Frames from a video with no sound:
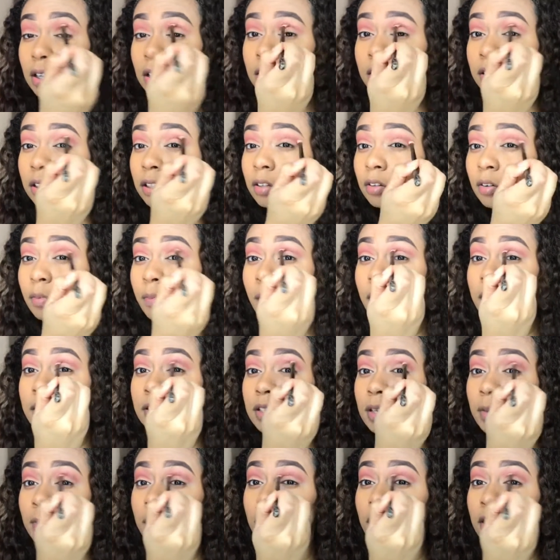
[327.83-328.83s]
It's a little
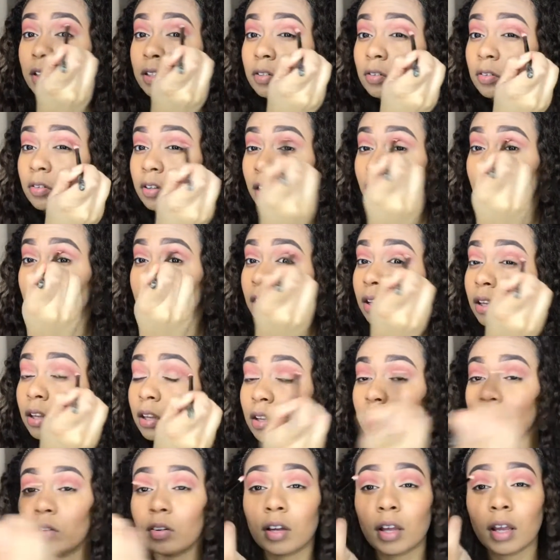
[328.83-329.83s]
messy, but it's okay.
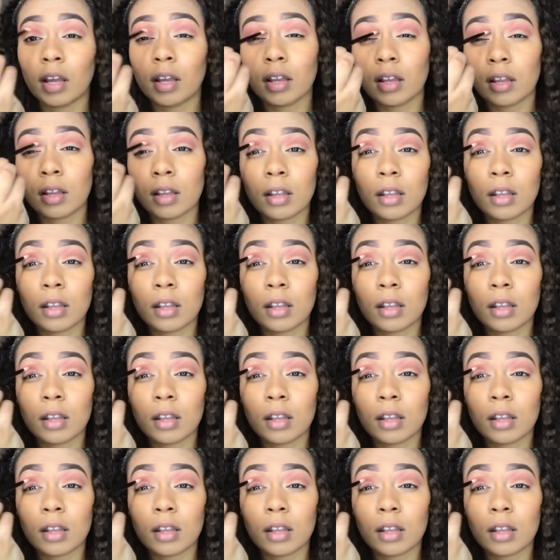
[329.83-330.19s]
Okay?